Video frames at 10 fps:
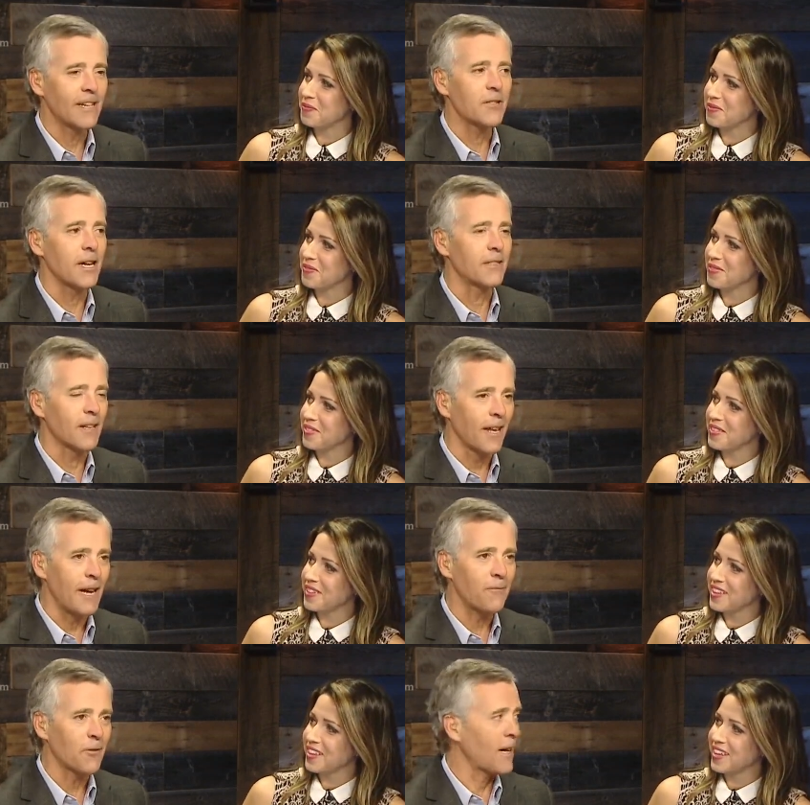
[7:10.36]
Speaker 1: is a
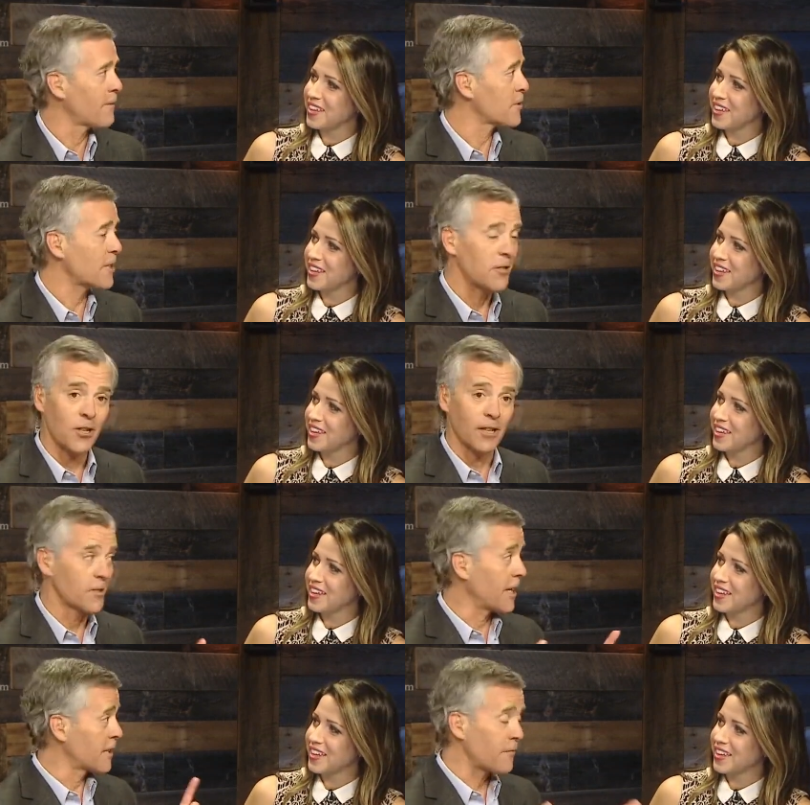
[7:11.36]
delightful conversationalist, and
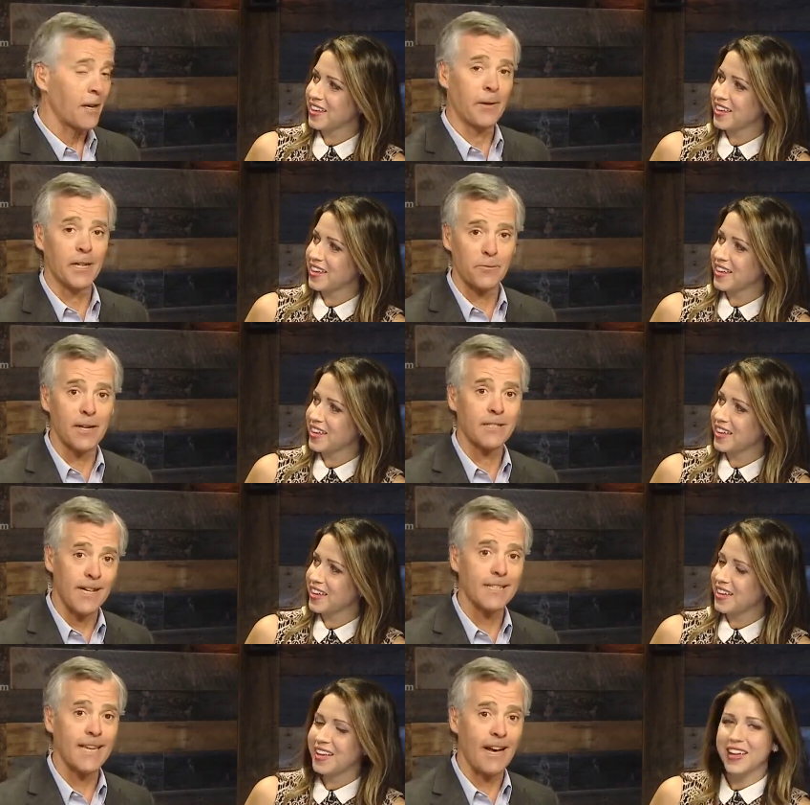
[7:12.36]
it's funny because when I sat
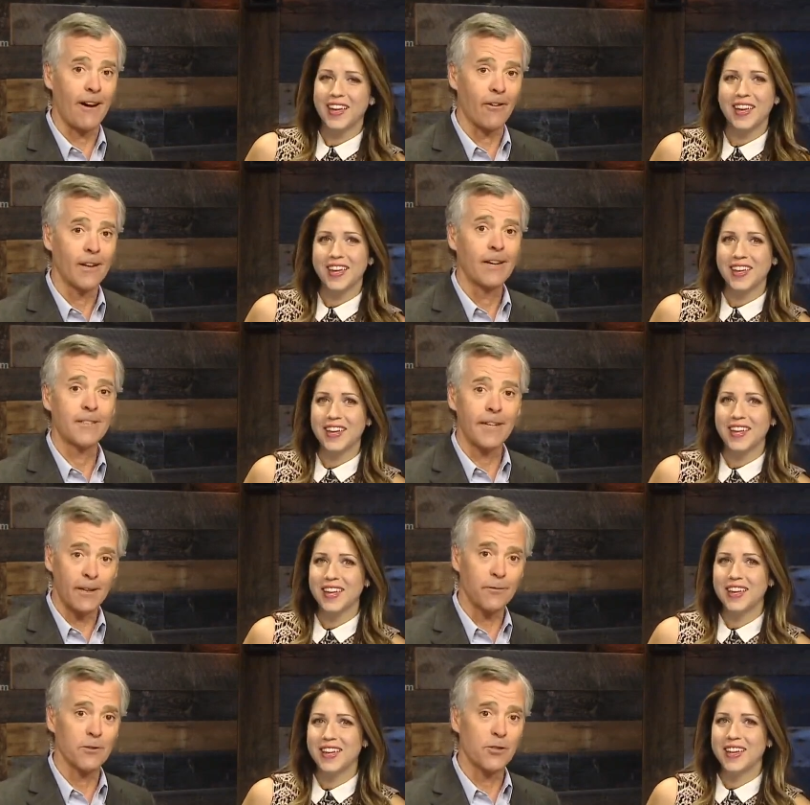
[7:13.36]
down to
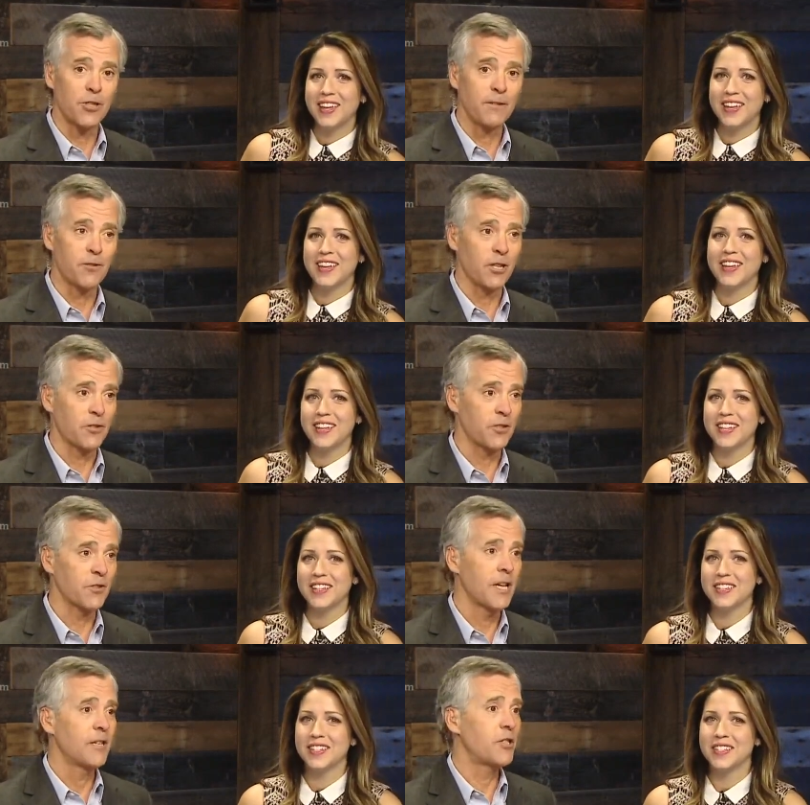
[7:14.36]
interview the Chief Justice,
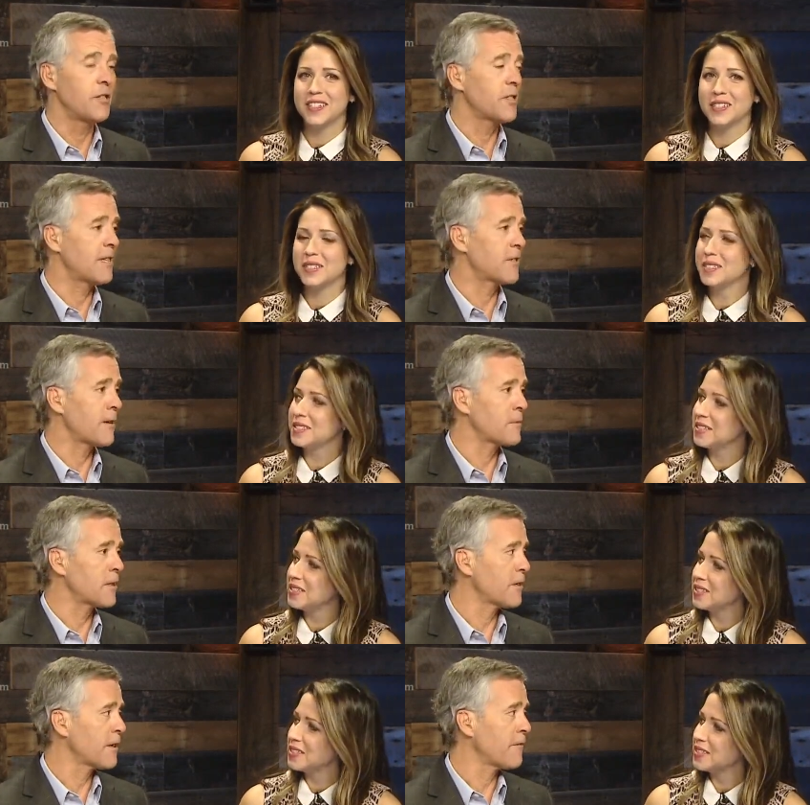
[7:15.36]
she said something to
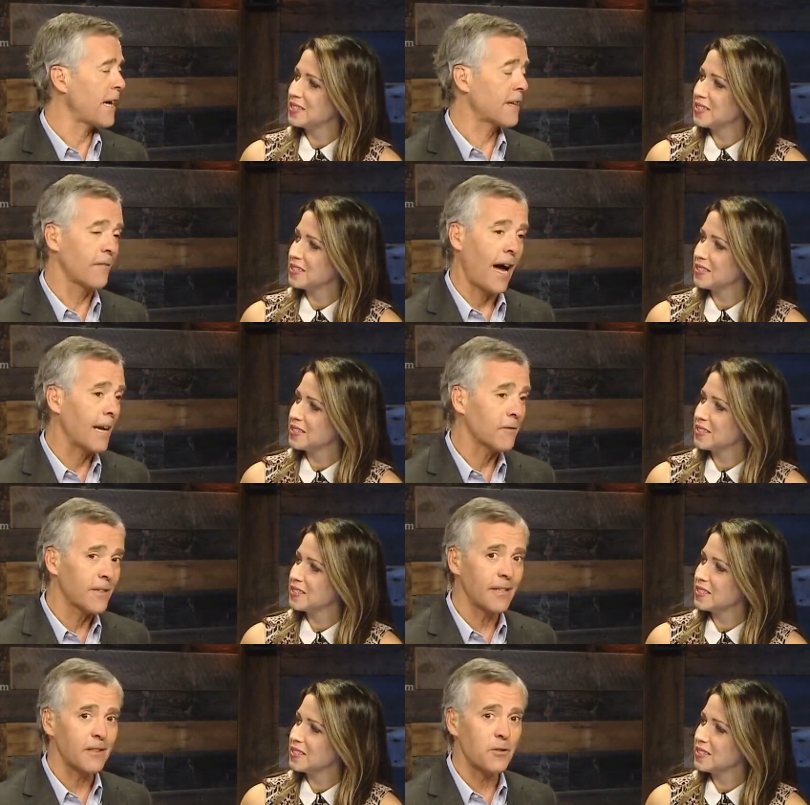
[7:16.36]
the effect of, I don't think
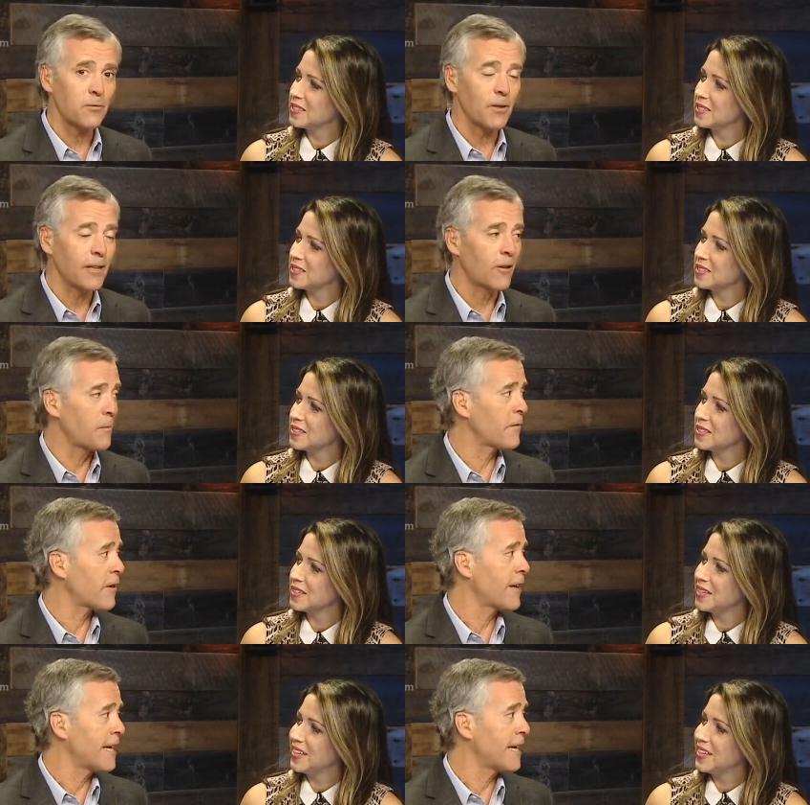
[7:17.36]
this is really going to be very